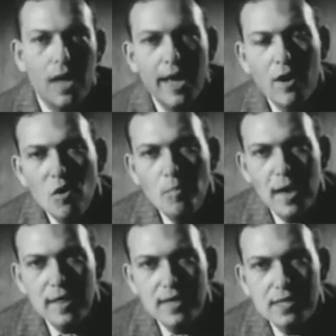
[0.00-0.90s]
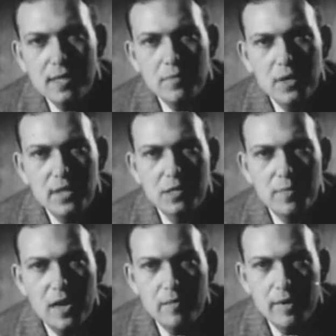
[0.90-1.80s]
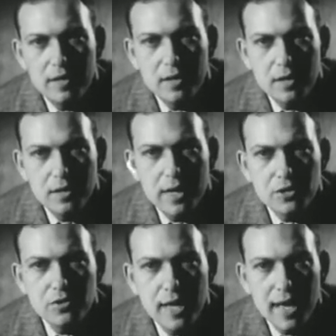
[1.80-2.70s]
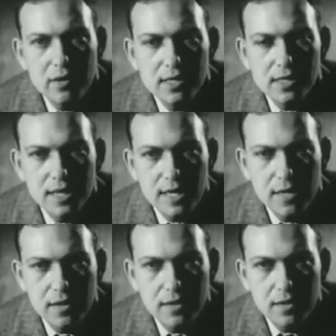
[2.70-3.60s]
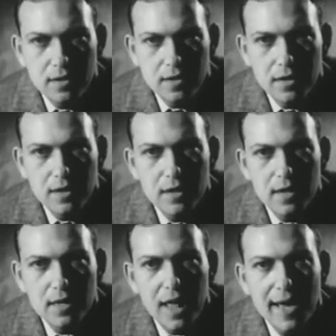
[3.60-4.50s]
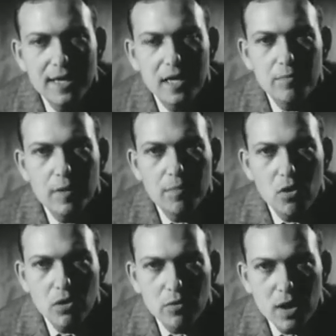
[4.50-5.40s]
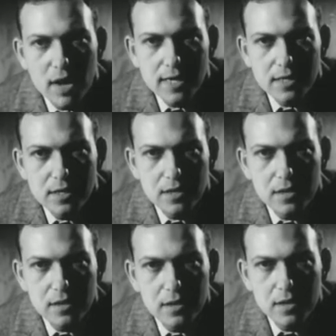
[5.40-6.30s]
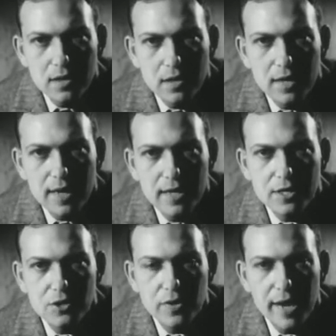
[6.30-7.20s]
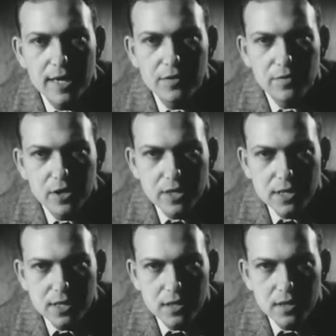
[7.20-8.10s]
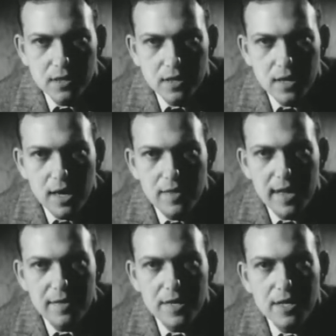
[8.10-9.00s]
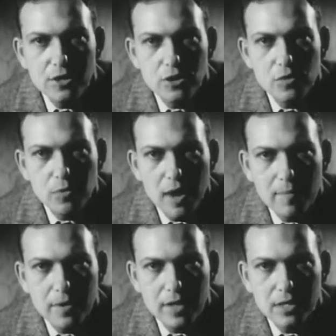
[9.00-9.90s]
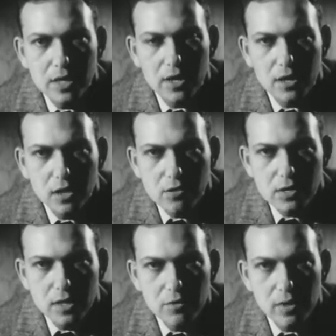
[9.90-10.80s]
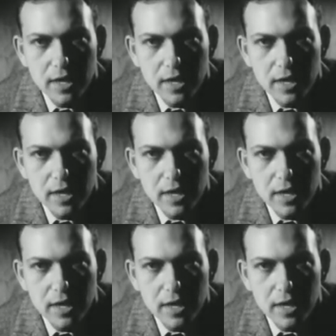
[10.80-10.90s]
I hope by this simple experiment that you now see that light can be polarized, that it is transverse, and that these two properties are closely